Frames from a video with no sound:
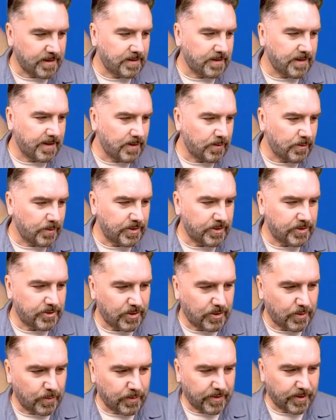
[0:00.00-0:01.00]
legal
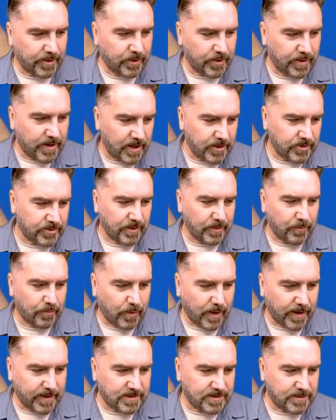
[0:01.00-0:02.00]
issue where they couldn't actually
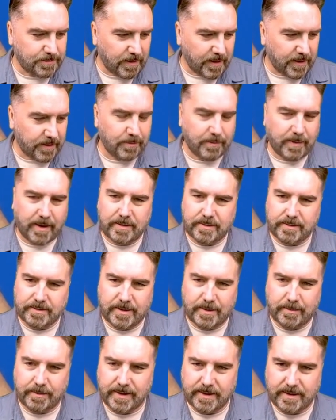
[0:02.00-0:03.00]
write Spider-Man or
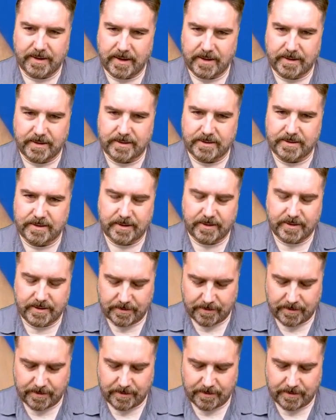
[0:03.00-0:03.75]
something like that in this series,